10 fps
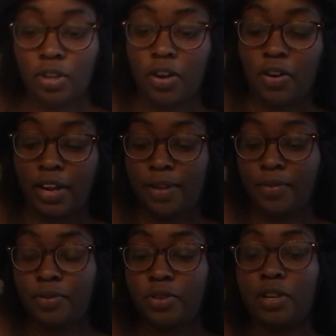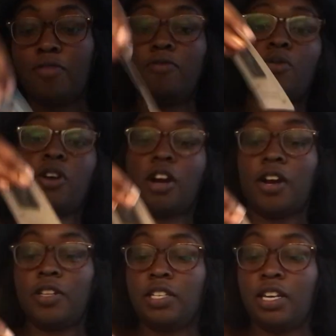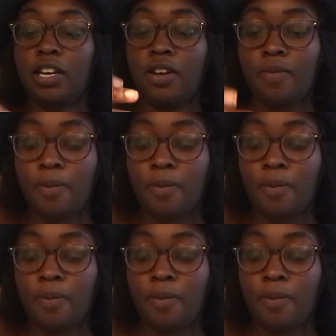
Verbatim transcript: All right, so we have four cards here.